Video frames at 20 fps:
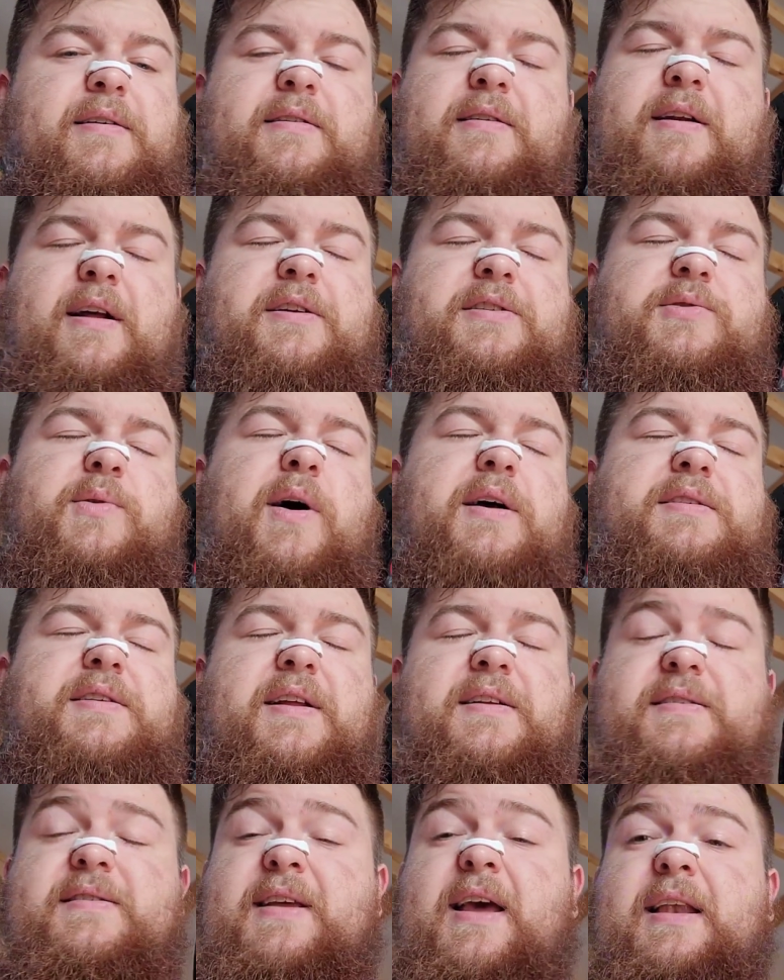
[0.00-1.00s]
or not squat
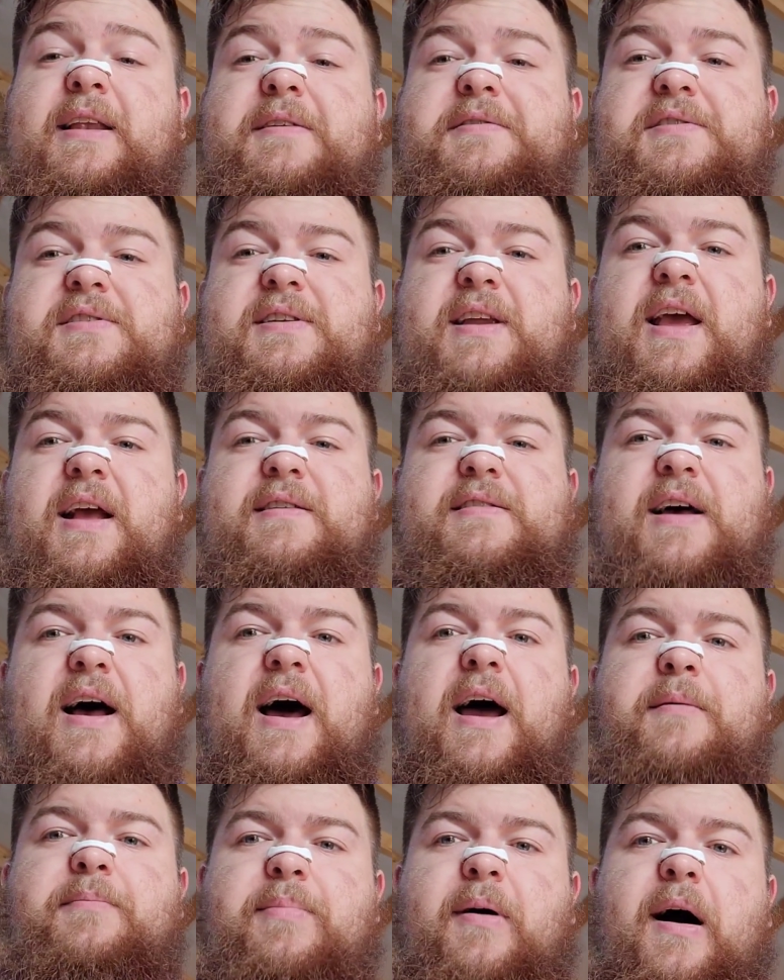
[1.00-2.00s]
stance, deadlift stance
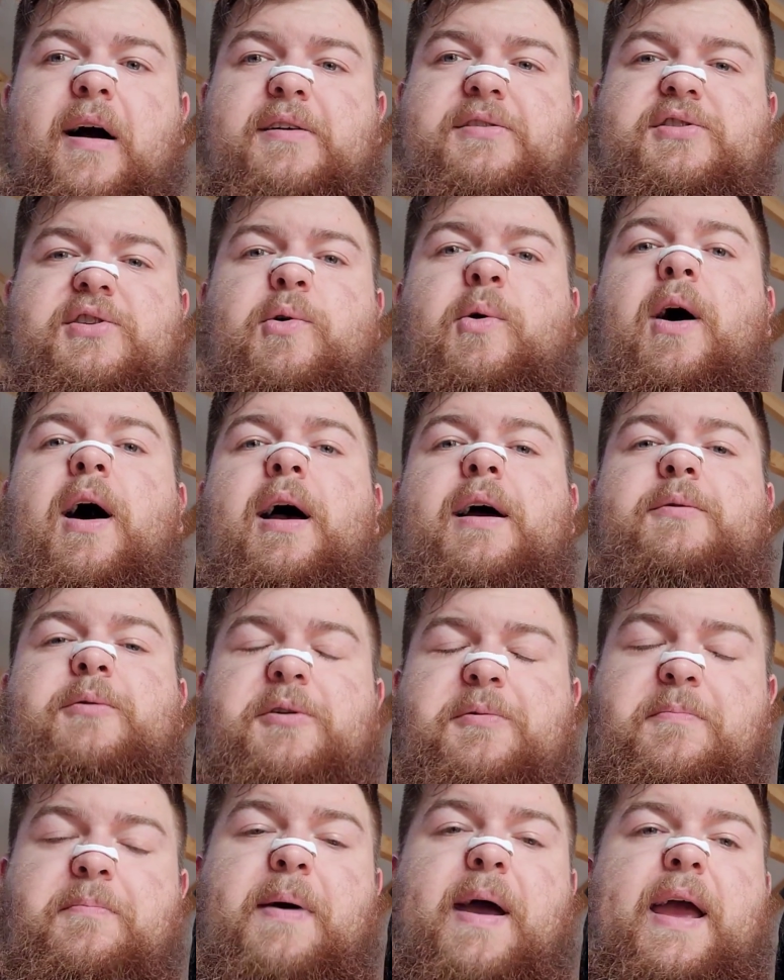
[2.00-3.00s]
high box squat
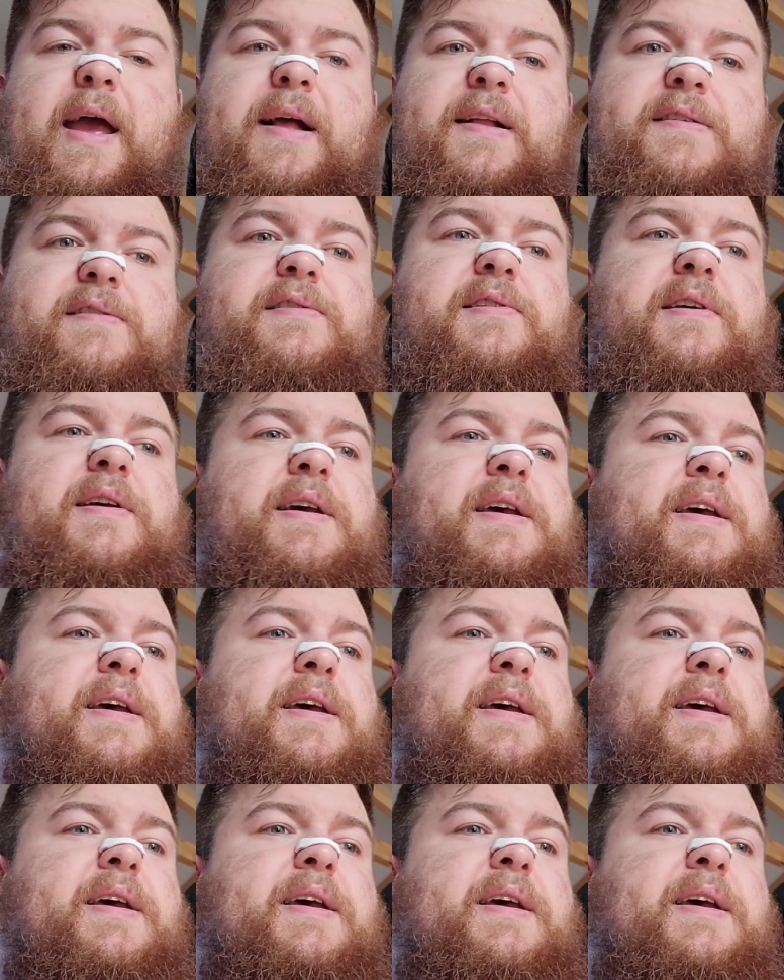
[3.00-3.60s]
with bands.